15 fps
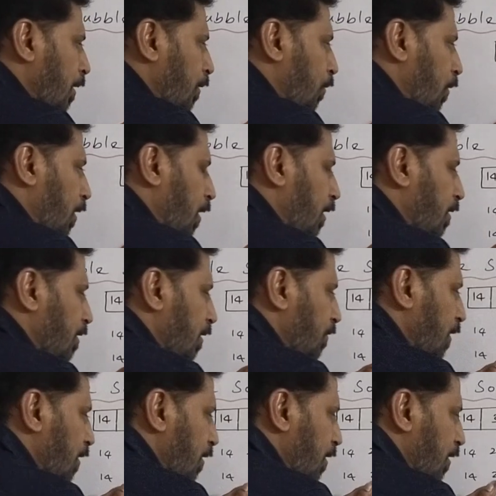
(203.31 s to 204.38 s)

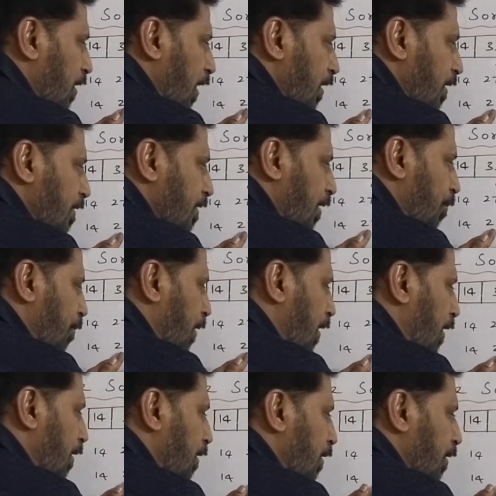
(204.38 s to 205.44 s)
27 and 10 is
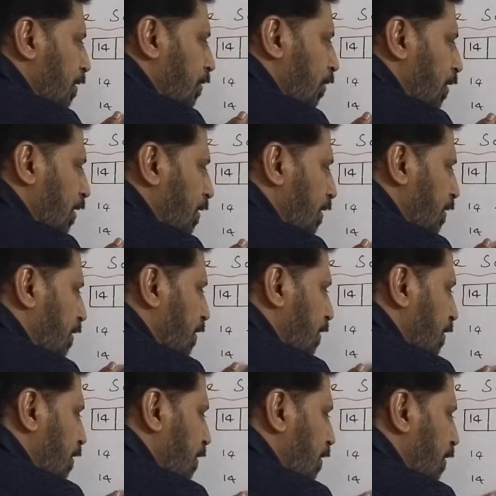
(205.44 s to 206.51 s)
compared. So it
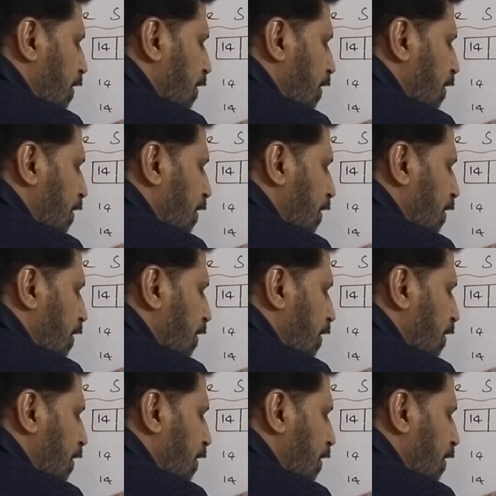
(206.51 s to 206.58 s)
is